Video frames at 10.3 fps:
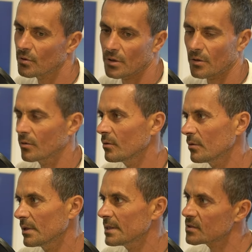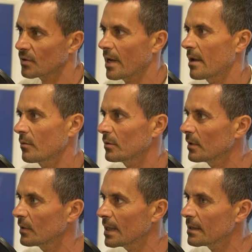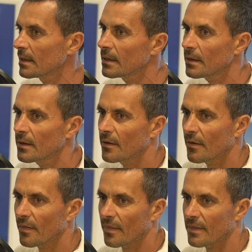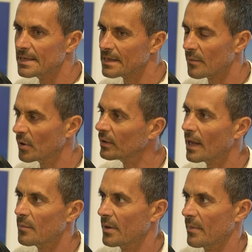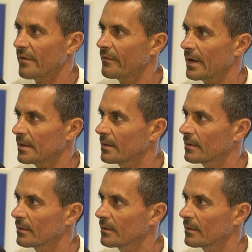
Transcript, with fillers: you're good, it's okay what you did, this I'm not helping my friend.